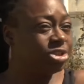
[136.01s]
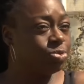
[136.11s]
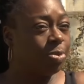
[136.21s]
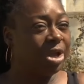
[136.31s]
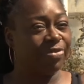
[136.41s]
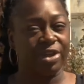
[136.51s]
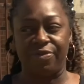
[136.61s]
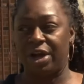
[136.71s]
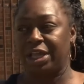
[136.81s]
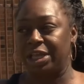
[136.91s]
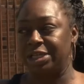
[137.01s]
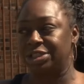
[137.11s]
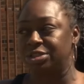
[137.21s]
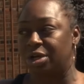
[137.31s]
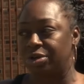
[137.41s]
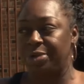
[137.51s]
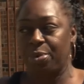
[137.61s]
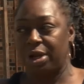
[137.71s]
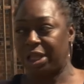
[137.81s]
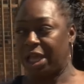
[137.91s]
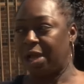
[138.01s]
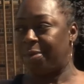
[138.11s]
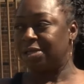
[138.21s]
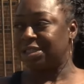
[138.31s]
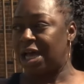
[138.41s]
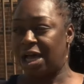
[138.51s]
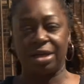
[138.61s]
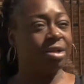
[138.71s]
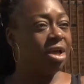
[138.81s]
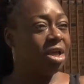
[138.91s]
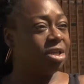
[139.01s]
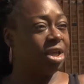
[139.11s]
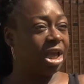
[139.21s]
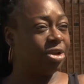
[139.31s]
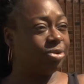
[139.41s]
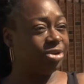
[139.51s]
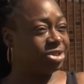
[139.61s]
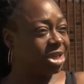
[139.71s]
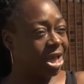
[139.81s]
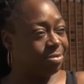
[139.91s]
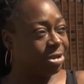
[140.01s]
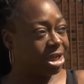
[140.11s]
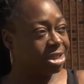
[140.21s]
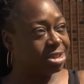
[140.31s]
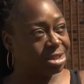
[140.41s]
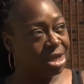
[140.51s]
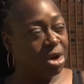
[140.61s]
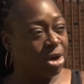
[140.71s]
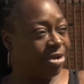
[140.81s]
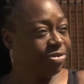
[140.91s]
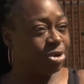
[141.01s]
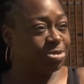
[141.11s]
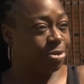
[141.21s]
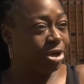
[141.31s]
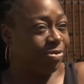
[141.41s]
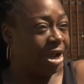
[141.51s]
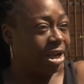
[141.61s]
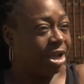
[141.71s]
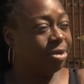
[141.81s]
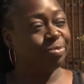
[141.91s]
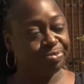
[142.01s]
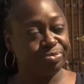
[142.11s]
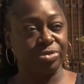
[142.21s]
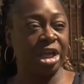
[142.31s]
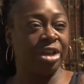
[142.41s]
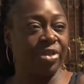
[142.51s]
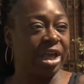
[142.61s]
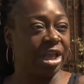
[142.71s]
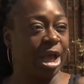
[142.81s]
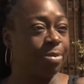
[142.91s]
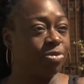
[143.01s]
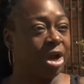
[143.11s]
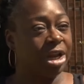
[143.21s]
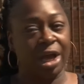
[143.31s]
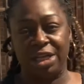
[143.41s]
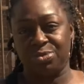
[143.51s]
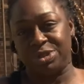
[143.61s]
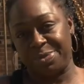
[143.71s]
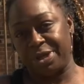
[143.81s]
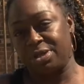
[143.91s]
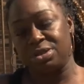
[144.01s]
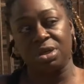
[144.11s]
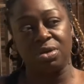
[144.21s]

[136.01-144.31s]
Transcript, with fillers: This is what we have to give our kids. You know, you probably can't come outside. You can't do this, that, because even though it's pretty right now, anything can happen right now as we speaking.